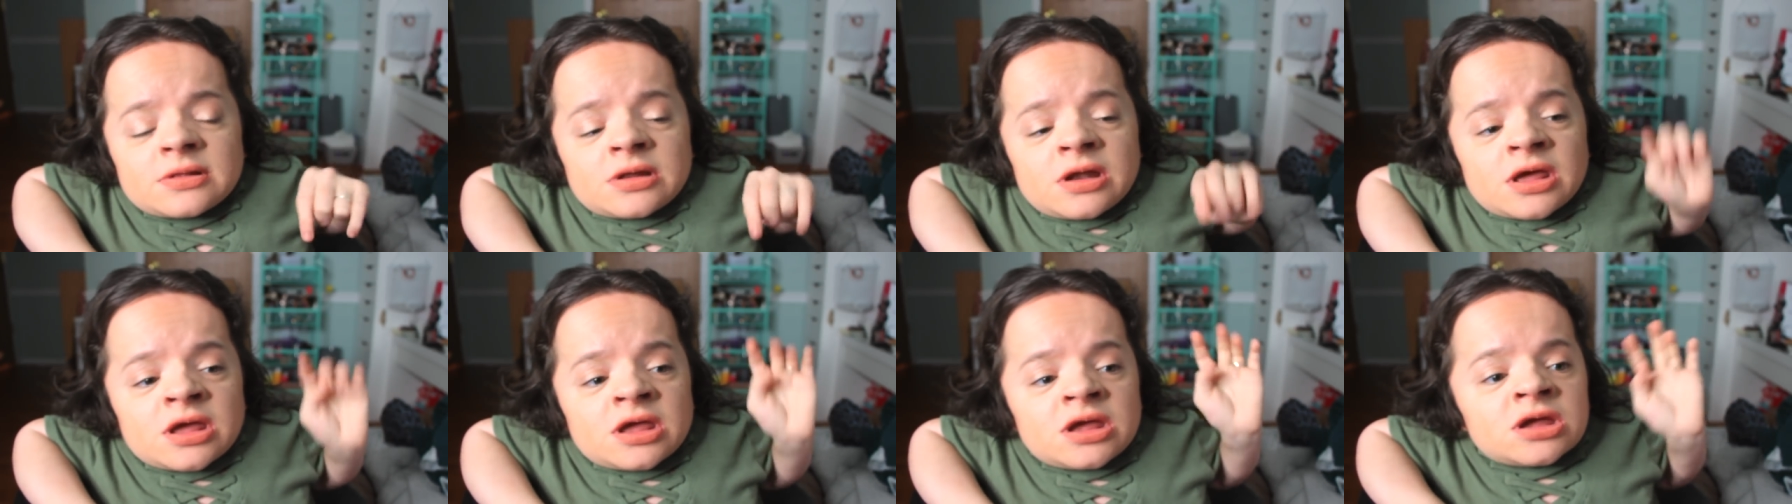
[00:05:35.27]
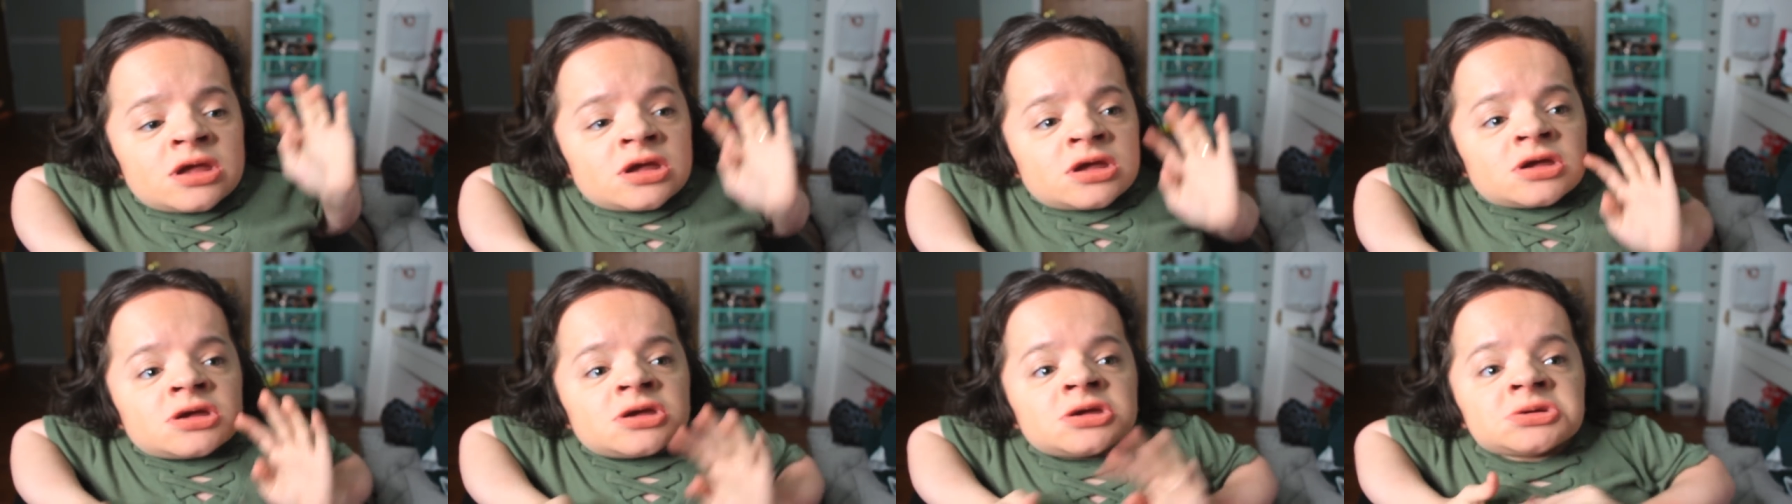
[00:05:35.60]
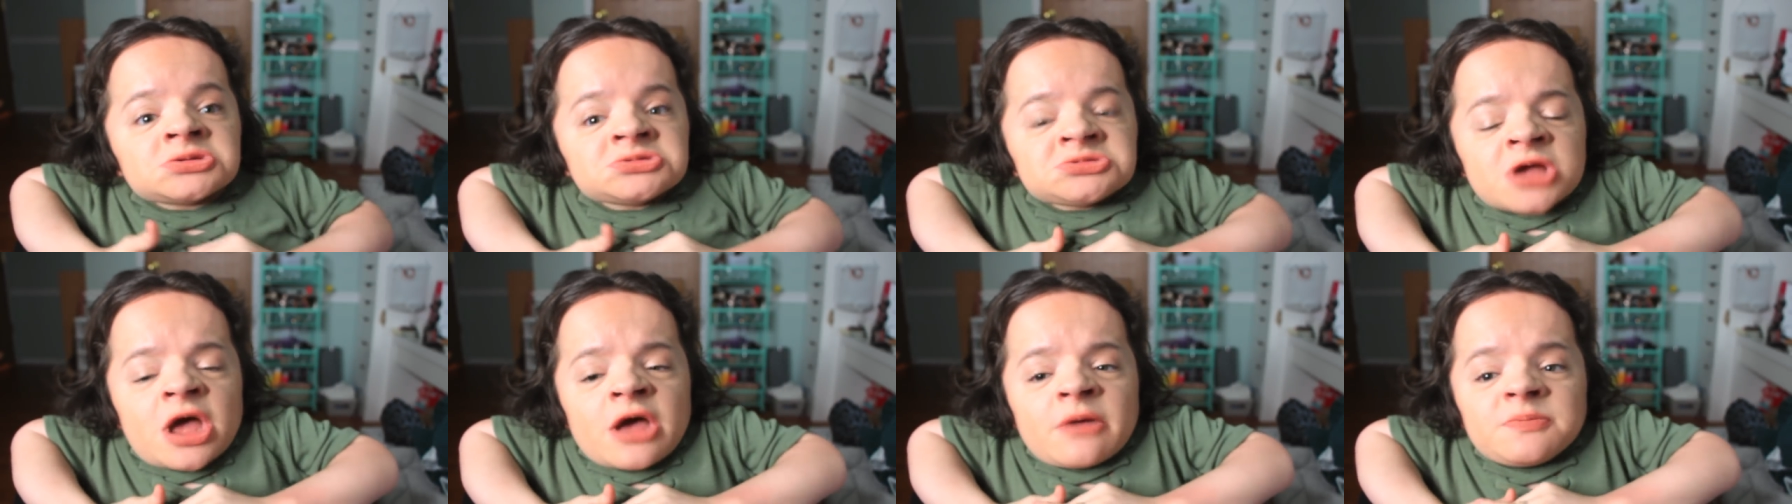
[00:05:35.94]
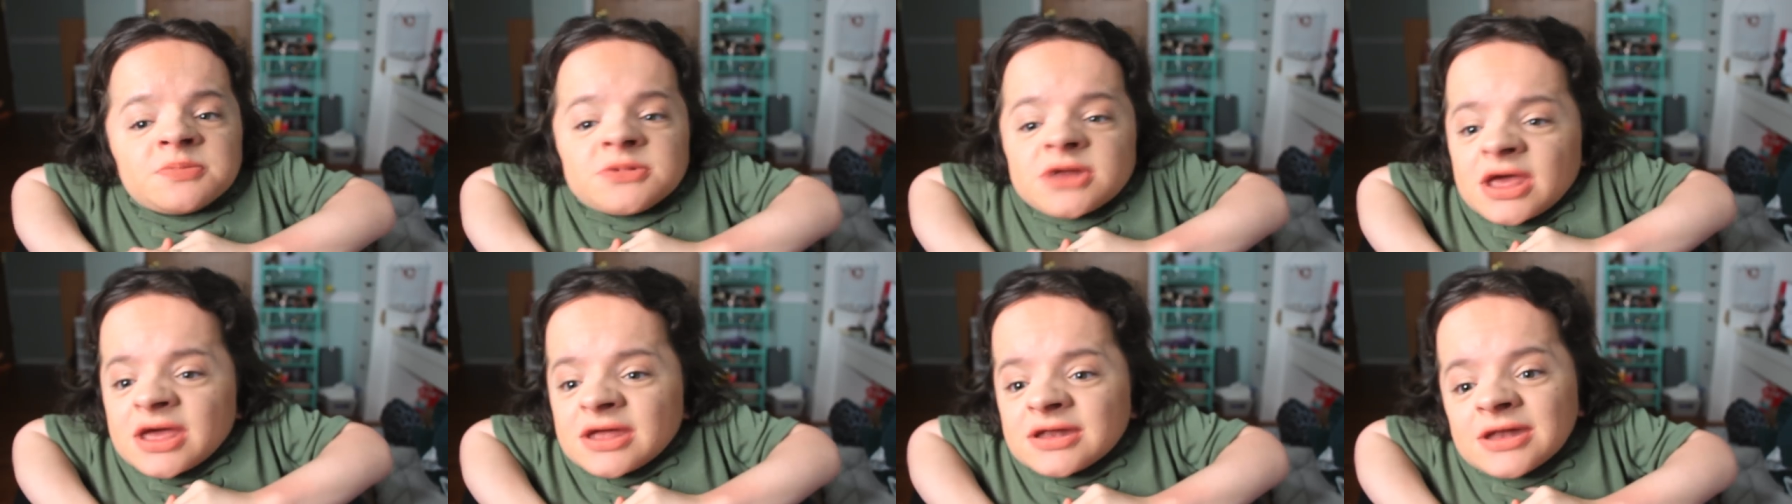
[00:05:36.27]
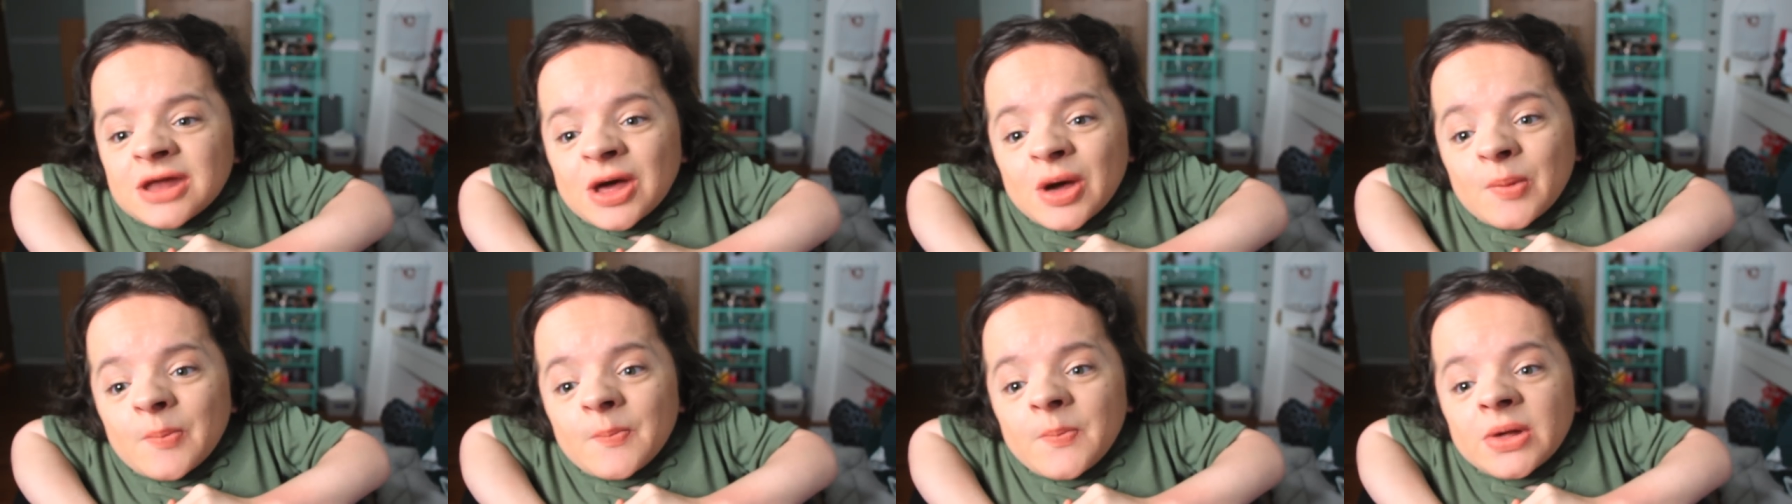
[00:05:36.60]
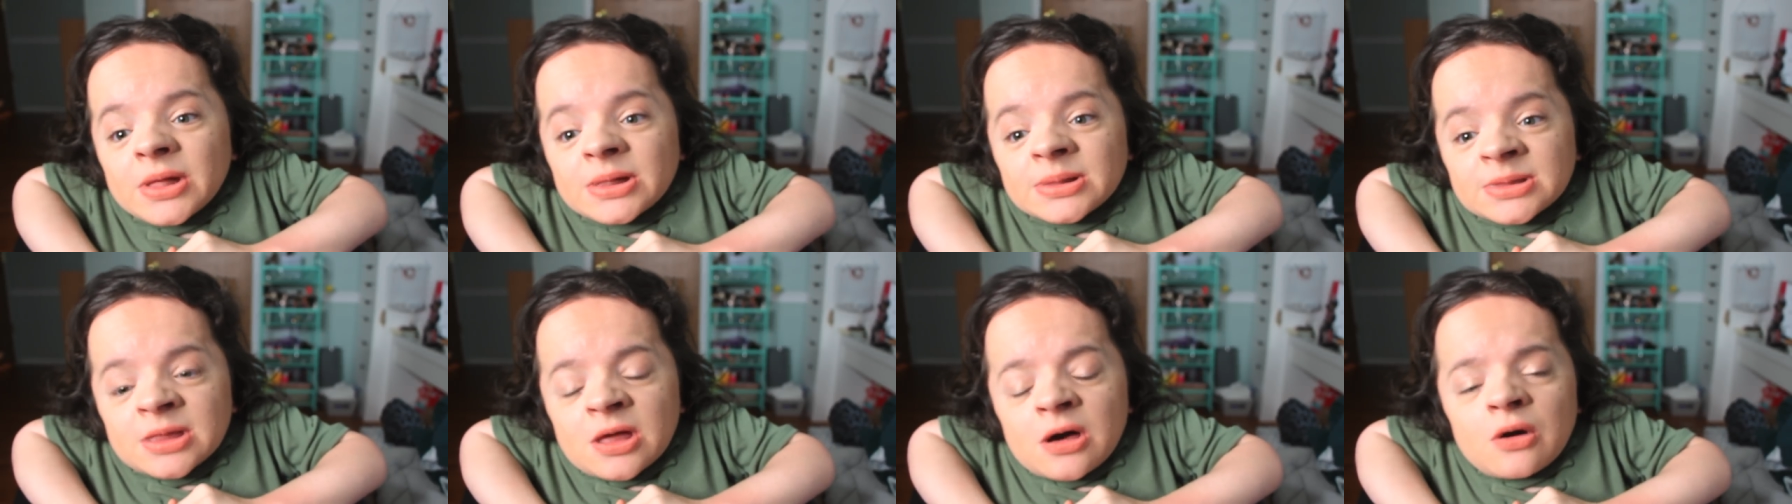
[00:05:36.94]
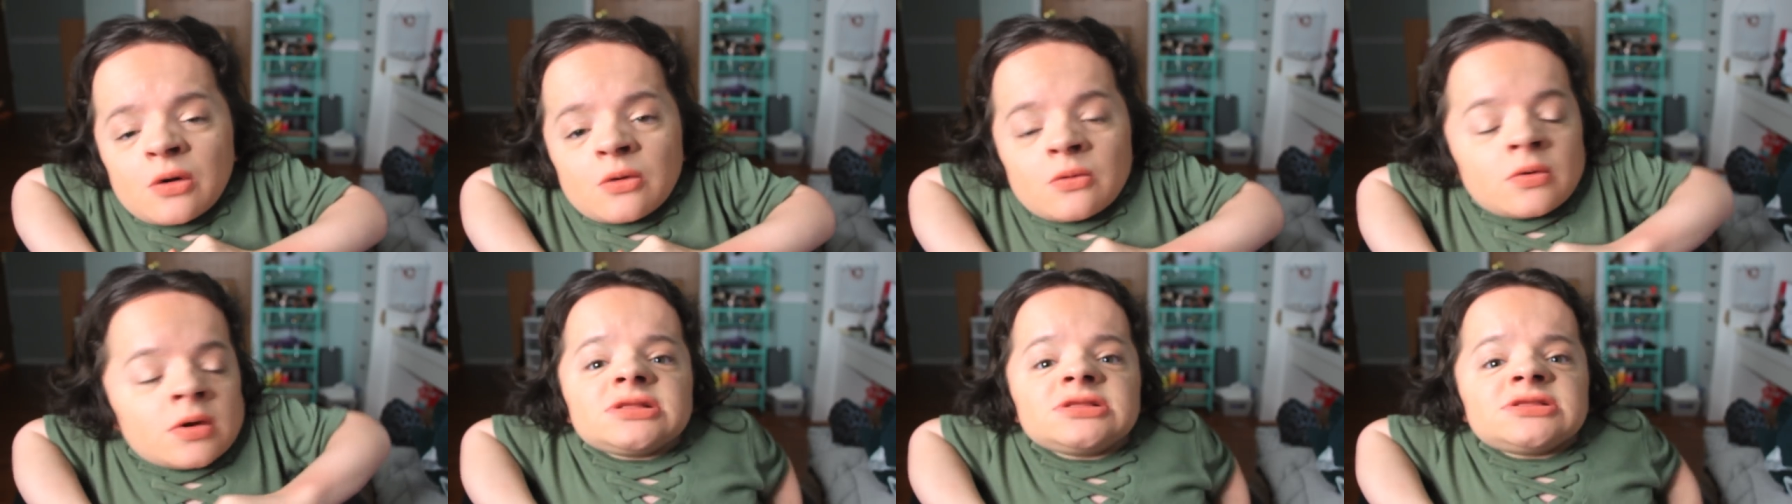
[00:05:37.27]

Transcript: that I shopped at down below.